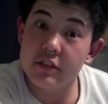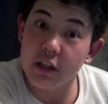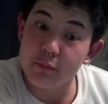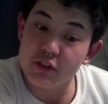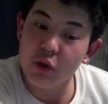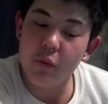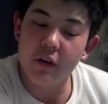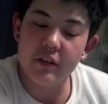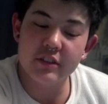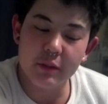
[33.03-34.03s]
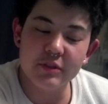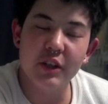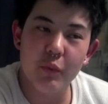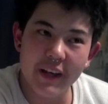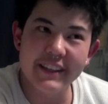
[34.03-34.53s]

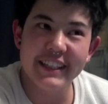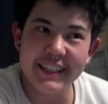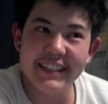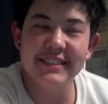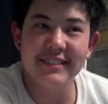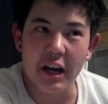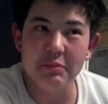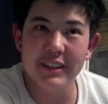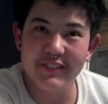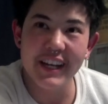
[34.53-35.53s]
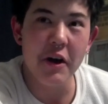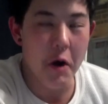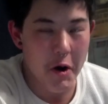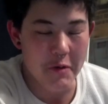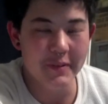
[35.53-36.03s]
subsequently stopped living at
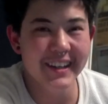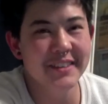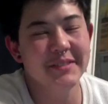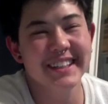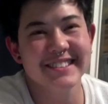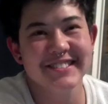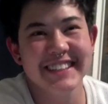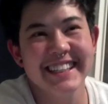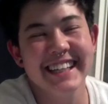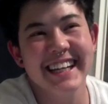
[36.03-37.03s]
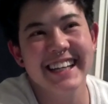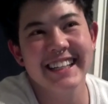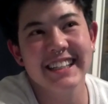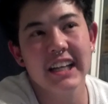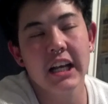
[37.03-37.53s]
home because of it,
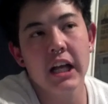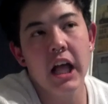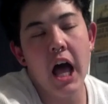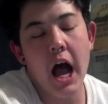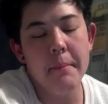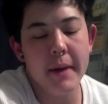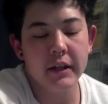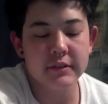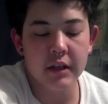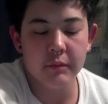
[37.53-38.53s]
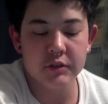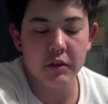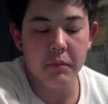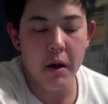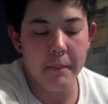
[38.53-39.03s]
and I met
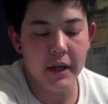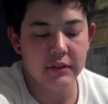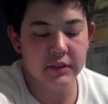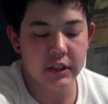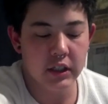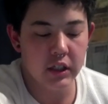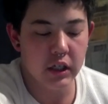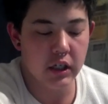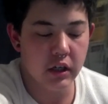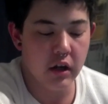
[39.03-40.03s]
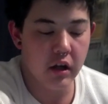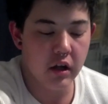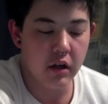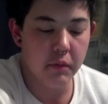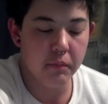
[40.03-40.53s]
some amazing
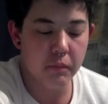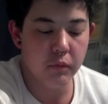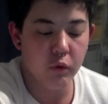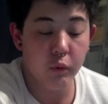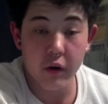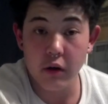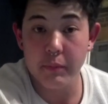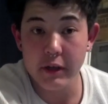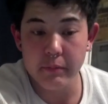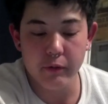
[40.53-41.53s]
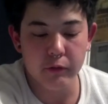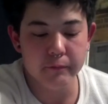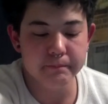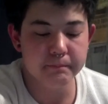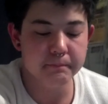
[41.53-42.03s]
queer
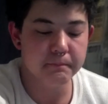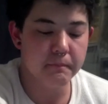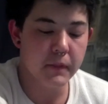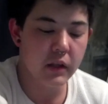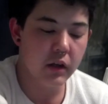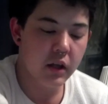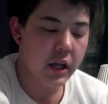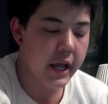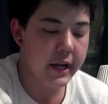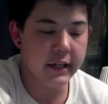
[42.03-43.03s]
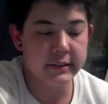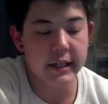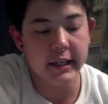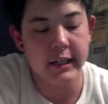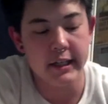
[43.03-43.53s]
people and got
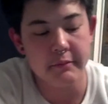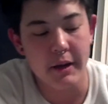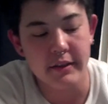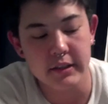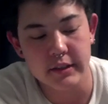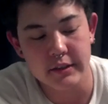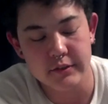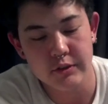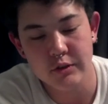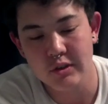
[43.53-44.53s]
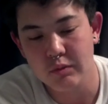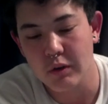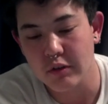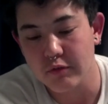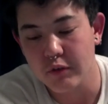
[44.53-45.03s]
taken in by these two
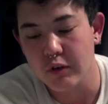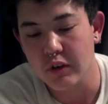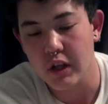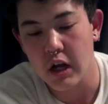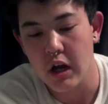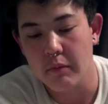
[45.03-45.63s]
wonderful